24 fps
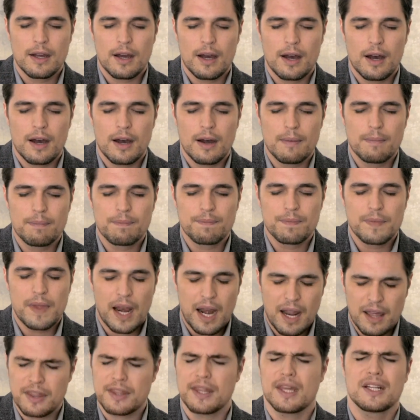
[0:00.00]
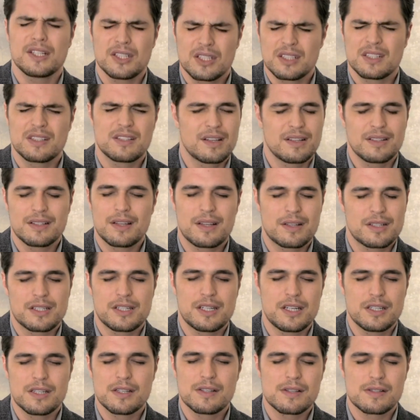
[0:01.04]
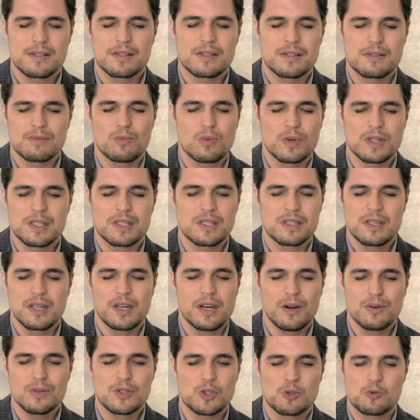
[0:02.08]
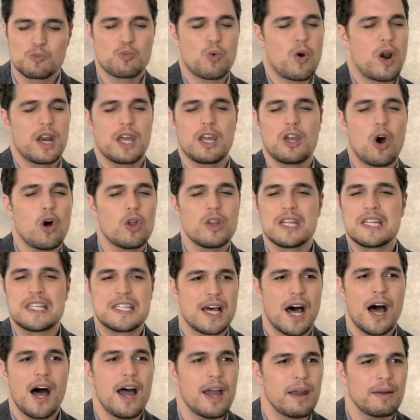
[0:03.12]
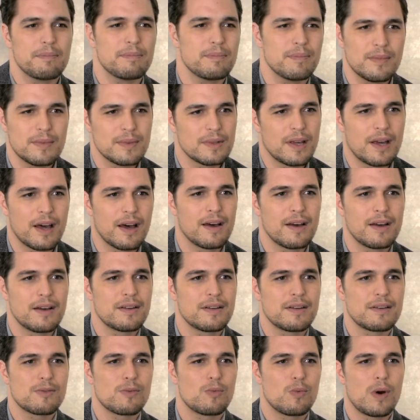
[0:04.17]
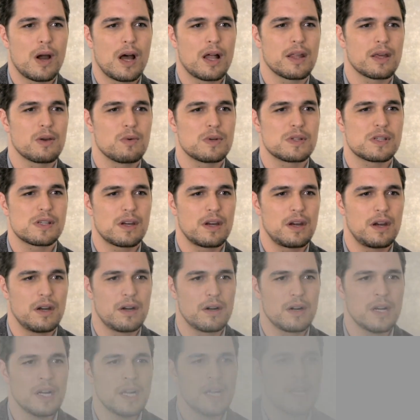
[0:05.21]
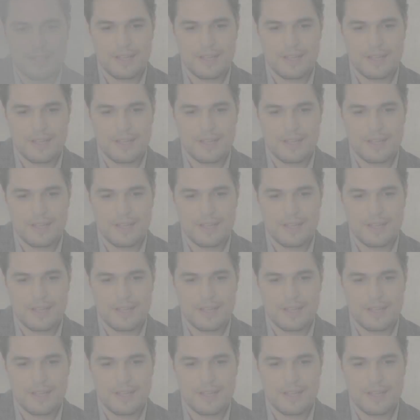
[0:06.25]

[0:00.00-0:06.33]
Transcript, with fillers: um, that I think Jesus was, you know, spreading all the time uh, while he was here.